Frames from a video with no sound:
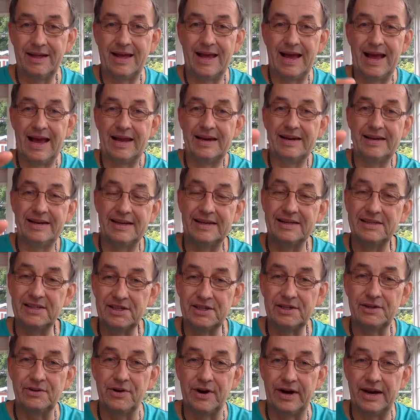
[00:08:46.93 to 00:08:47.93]
and
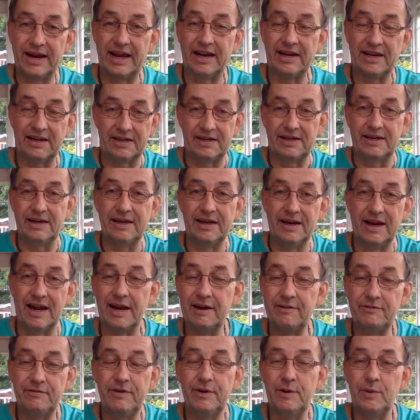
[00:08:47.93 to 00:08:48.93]
it's connecting
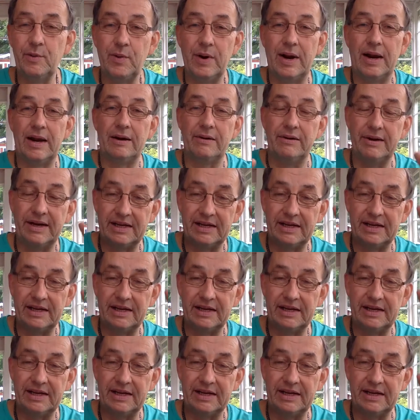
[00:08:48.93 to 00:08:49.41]
everywhere